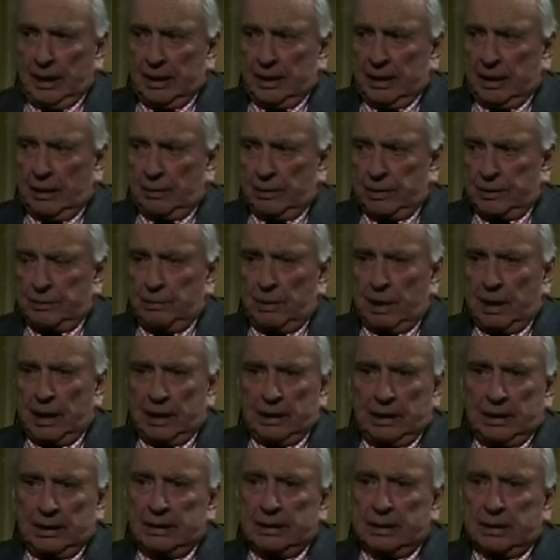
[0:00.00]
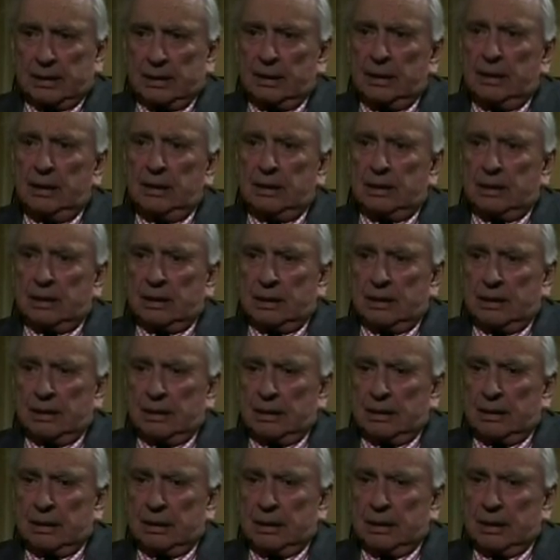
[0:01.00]
That was mildly sleazy.
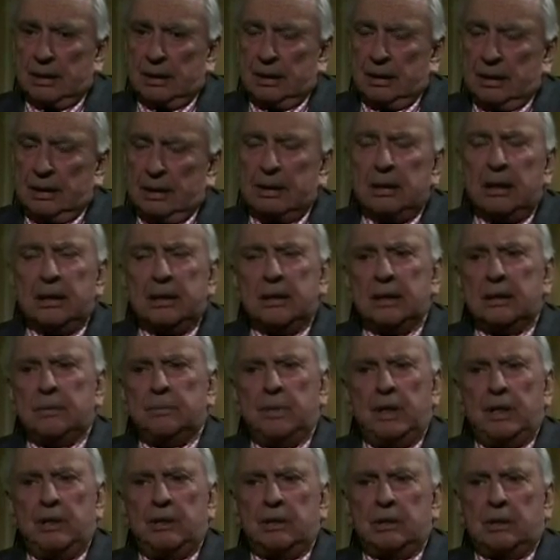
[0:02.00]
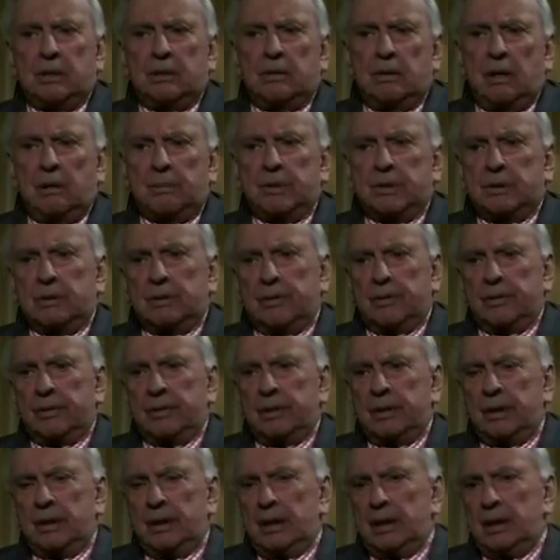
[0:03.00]
This is major corruption.
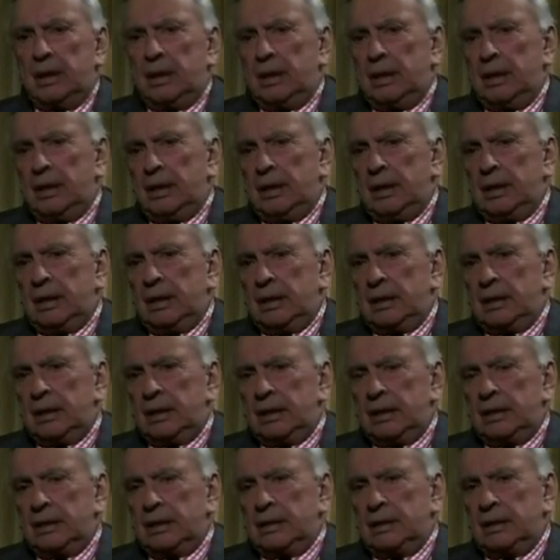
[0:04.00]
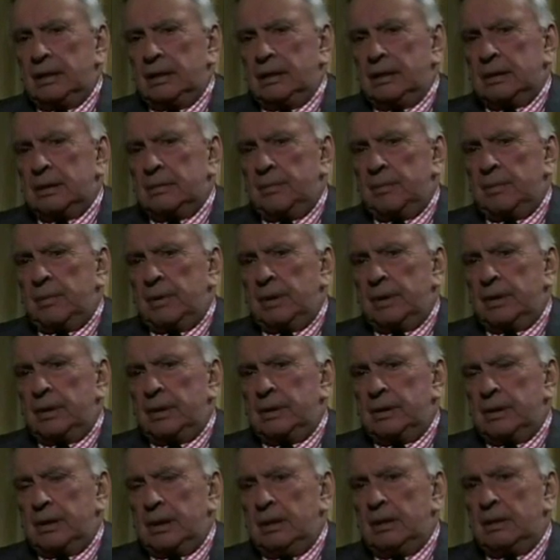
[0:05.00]
This
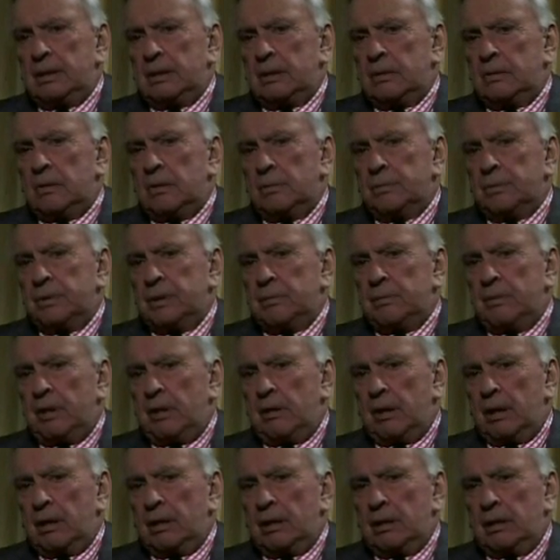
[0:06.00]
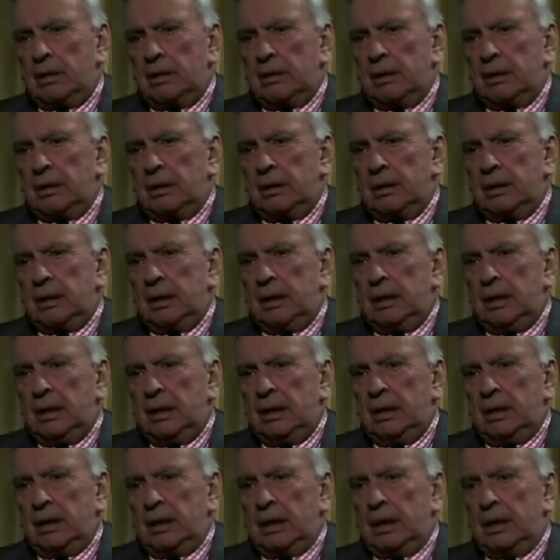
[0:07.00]
is corporate America
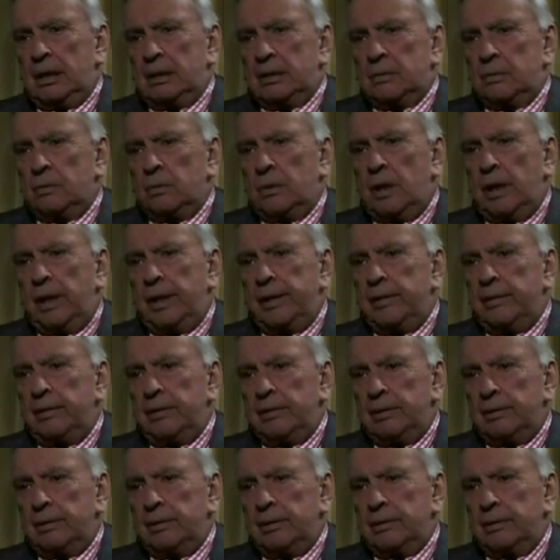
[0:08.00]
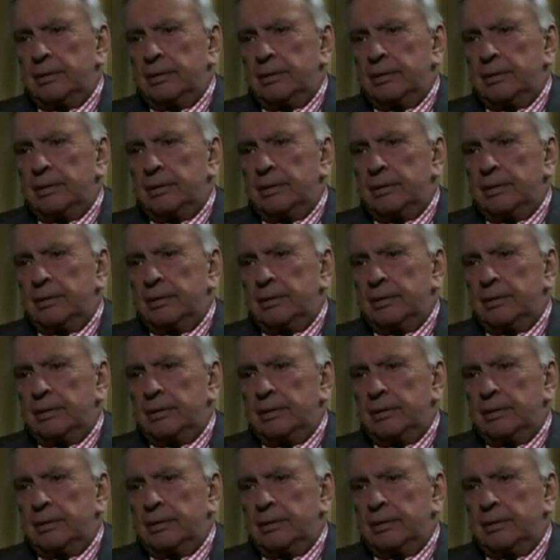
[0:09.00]
as one